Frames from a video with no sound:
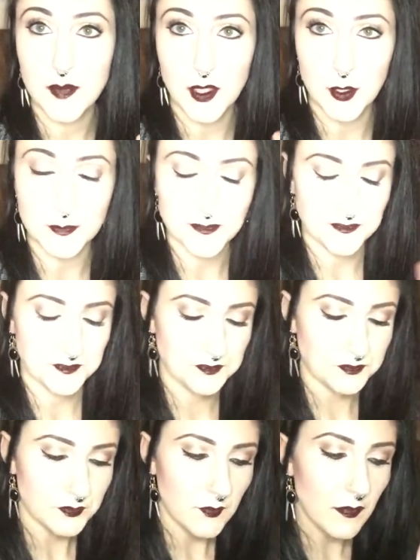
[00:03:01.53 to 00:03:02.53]
below.
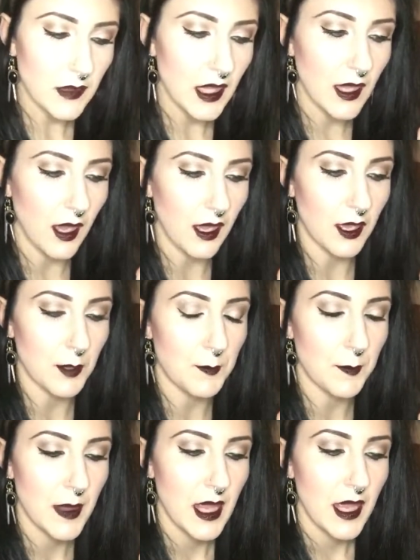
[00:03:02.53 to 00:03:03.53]

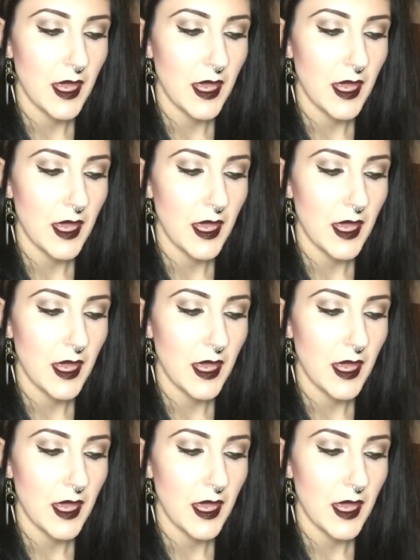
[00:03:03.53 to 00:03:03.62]
Um,